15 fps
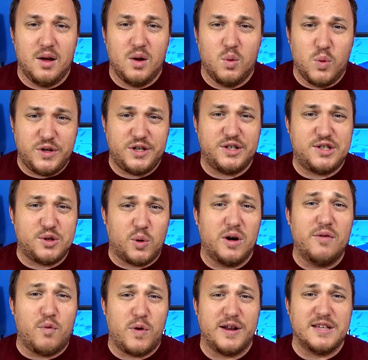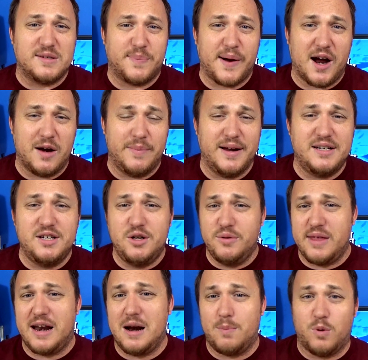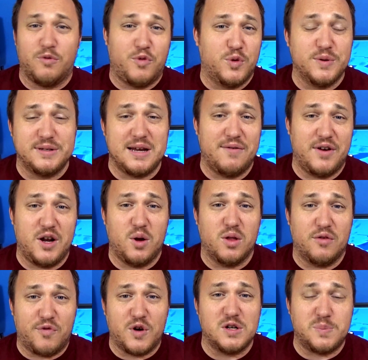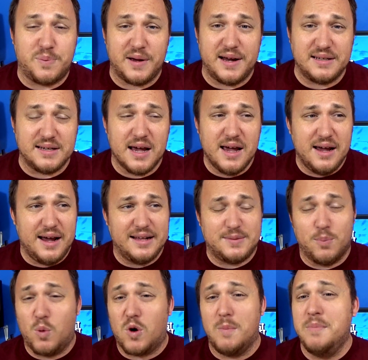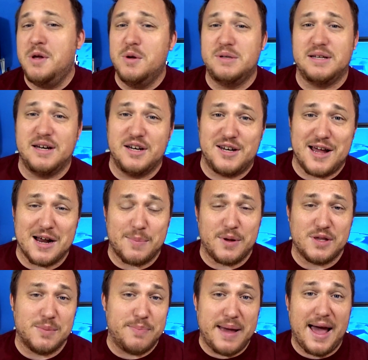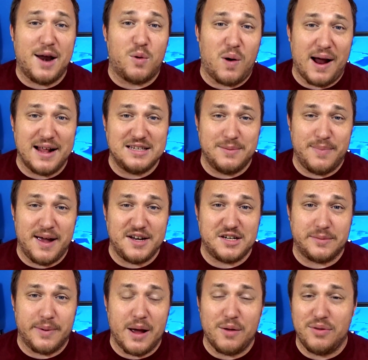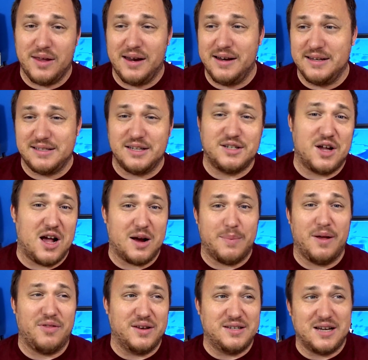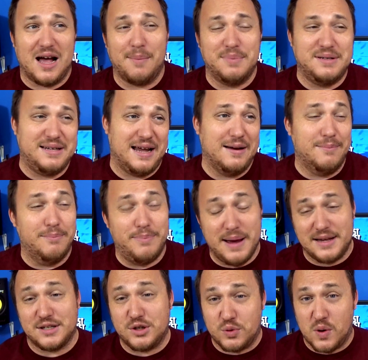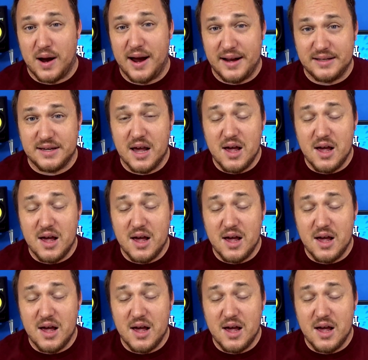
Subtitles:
Which is sort of what inspired me to do that April Fool's Day video in the first place. It's more amusing to talk about the bad rides at Magic Mountain than it is to talk about the top 10 best rides.